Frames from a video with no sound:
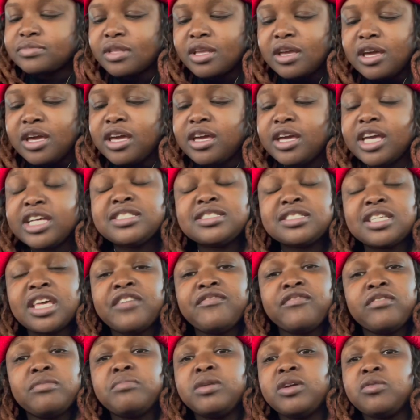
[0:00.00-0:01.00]
it's
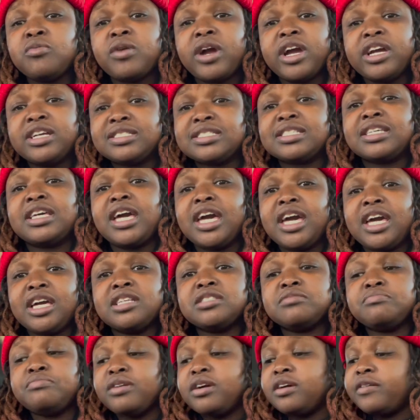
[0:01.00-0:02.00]
giving me Raising
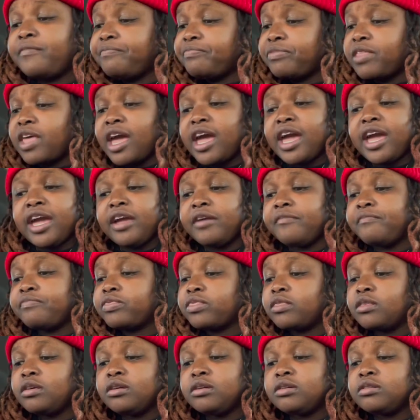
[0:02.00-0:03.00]
Cane's. But hey,
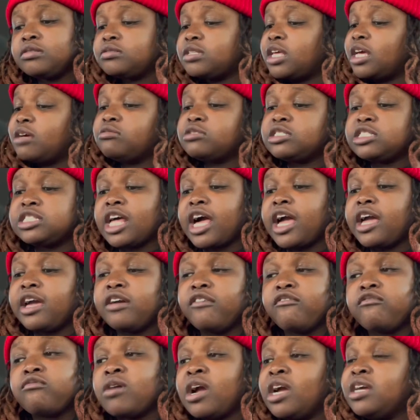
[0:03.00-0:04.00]
they was like,
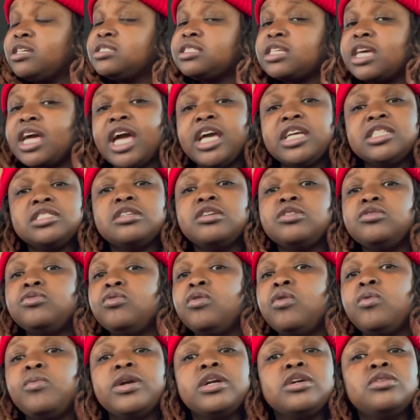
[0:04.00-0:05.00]
if Raising Cane's can do
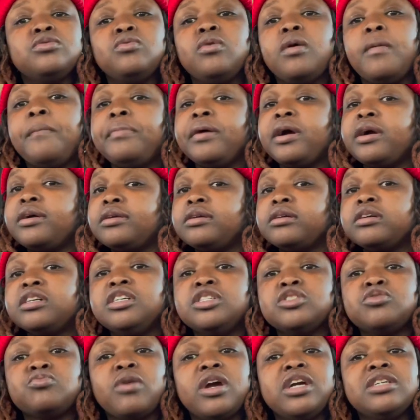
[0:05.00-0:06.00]
it, we can do it better,
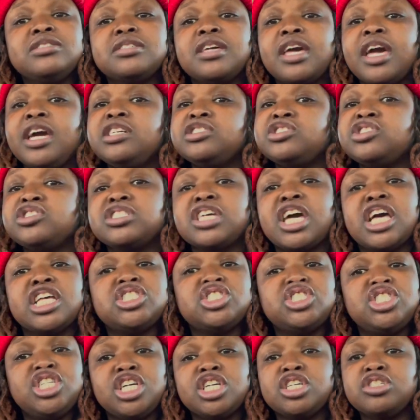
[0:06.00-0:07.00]
because Raising Cane's just got
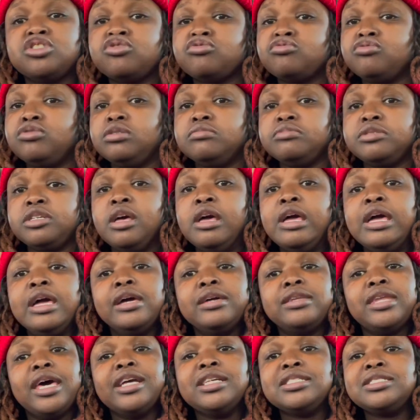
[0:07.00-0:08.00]
chicken strips.
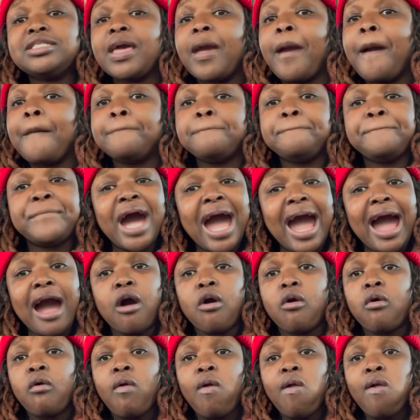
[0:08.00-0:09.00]
They said, bow,